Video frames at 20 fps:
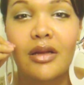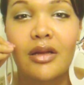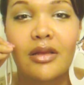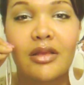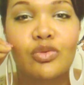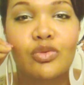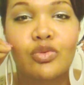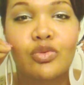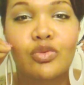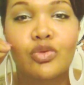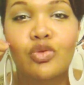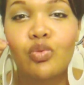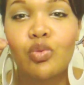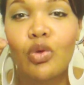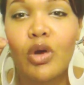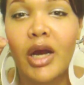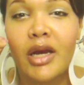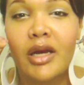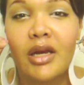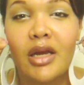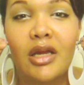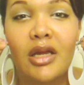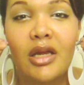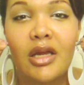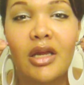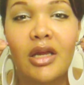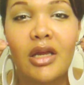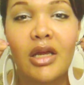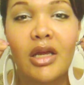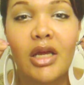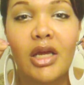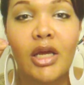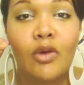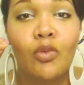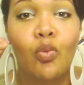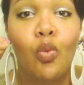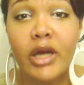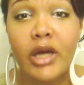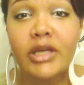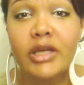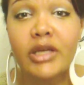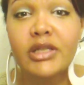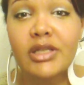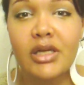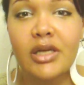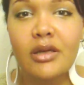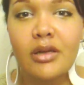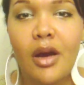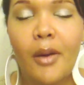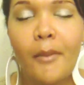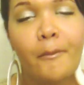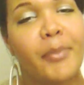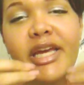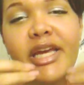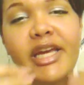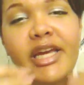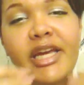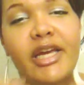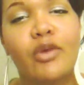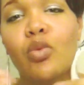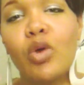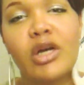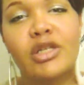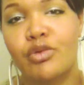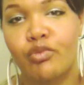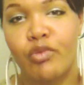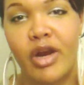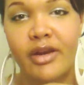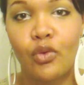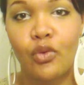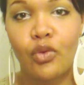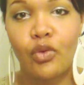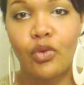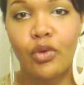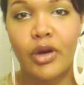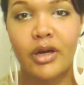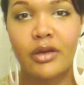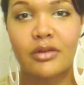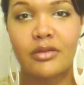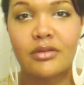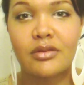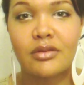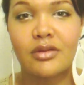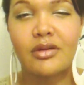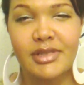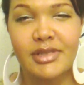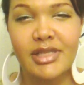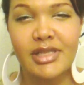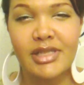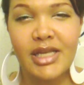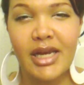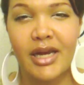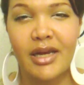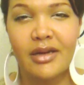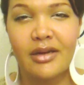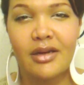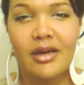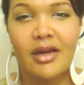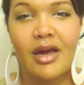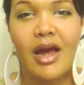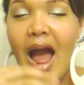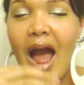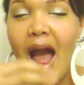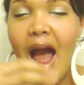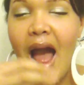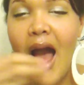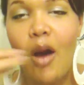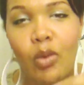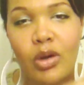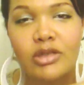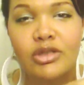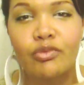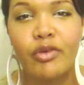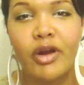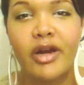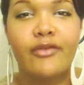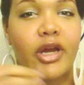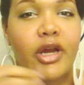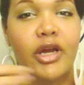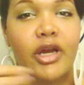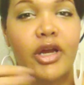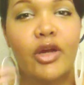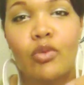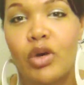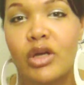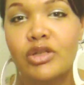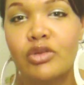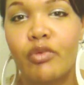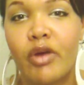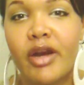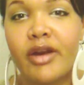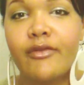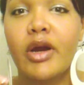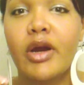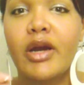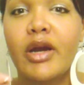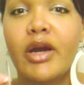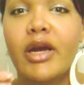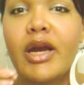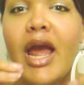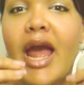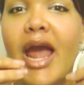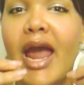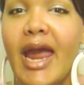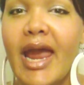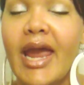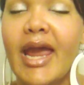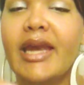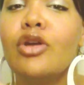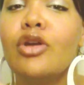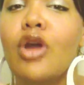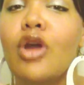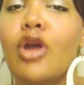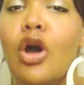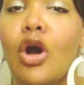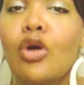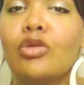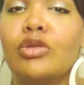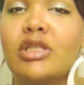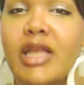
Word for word: this was what he wanted, but he wasn't ready for it. You know what I'm saying? I wasn't ready for it. He wasn't ready for it. And he knows